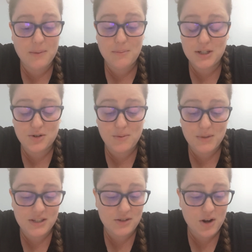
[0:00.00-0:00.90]
Mr. and
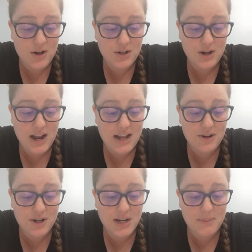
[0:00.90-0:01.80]
Mrs. Gardiner had
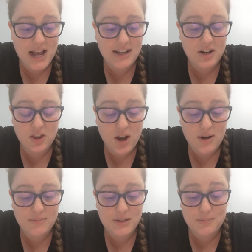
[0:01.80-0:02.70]
hurried back in
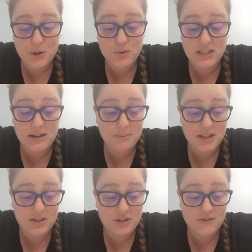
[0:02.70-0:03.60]
alarm, supposing
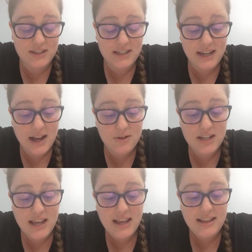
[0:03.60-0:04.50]
by the servant's
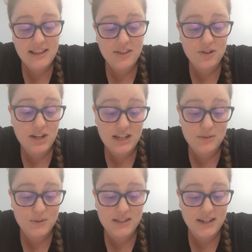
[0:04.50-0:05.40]
account that their
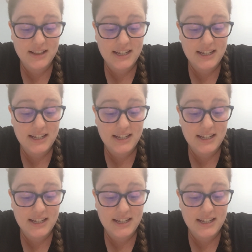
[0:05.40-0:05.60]
niece was